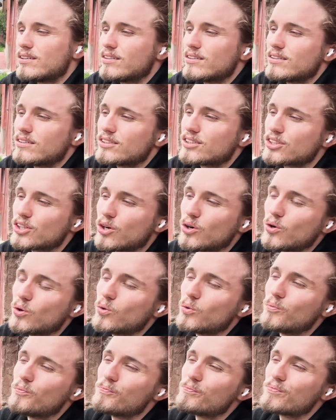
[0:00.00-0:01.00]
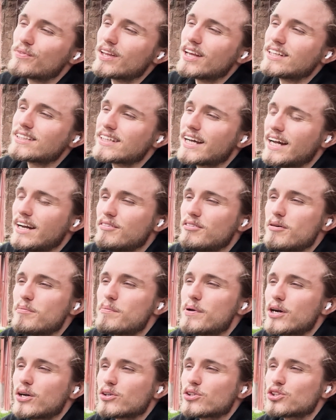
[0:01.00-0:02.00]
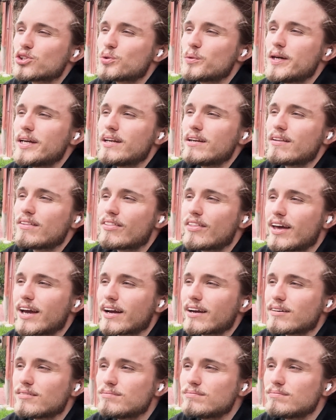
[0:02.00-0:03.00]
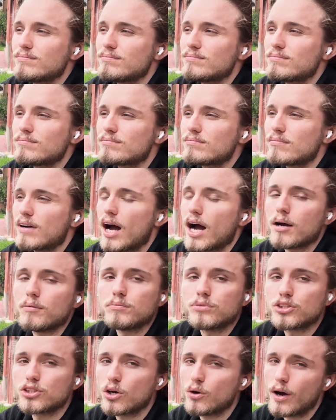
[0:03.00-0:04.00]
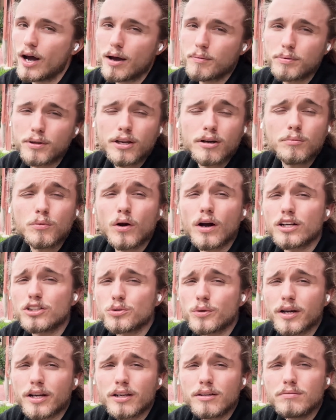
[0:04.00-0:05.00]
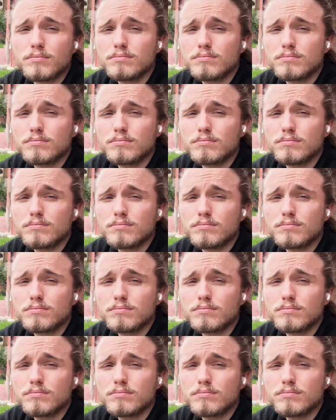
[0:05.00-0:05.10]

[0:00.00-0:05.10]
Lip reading: So it's kind of a bittersweet thing. I'm so happy that I'm graduating,